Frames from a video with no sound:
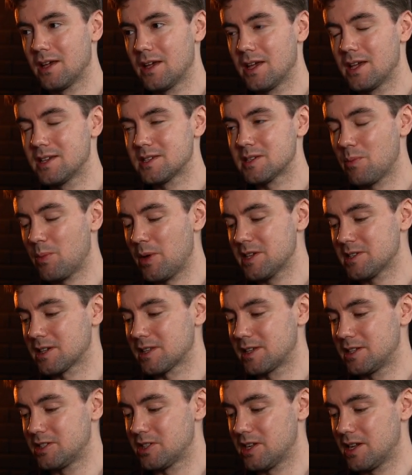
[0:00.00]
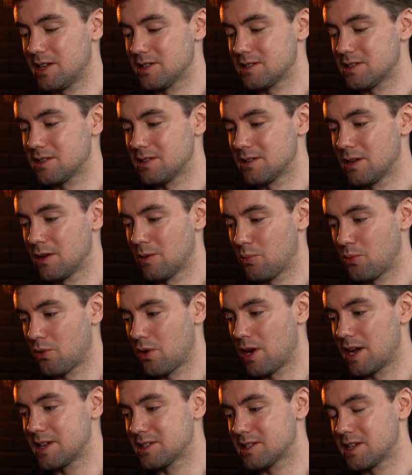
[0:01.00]
Is it basically just
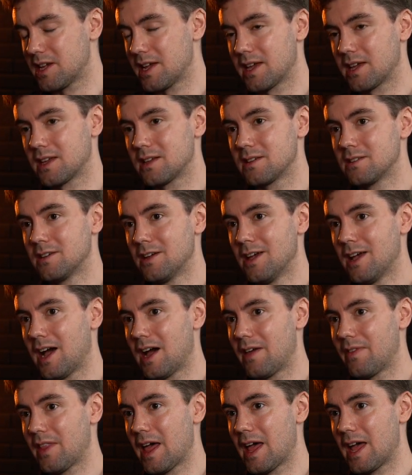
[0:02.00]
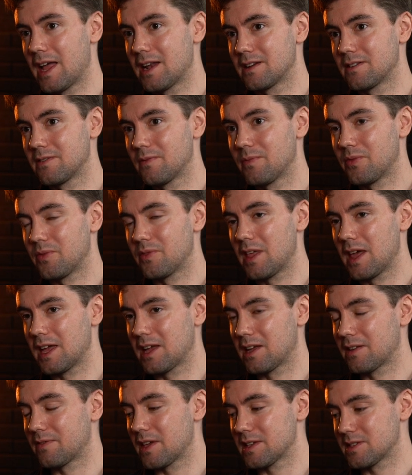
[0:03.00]
pricing and then
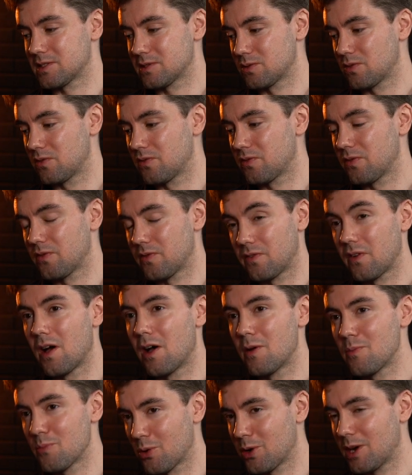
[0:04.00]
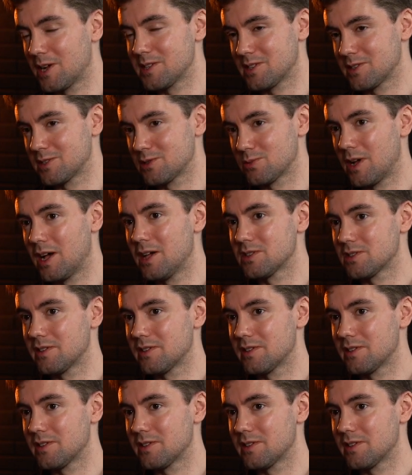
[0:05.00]
there's sort of firm pricing as well?